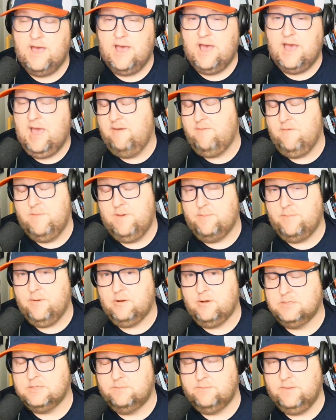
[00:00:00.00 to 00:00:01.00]
I haven't been a
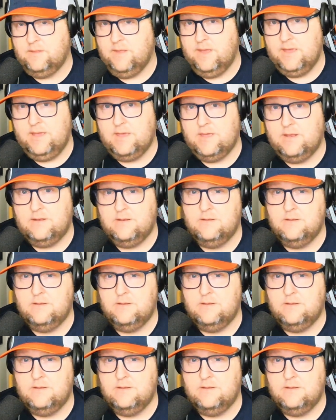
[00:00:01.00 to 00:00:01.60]
part of something like it.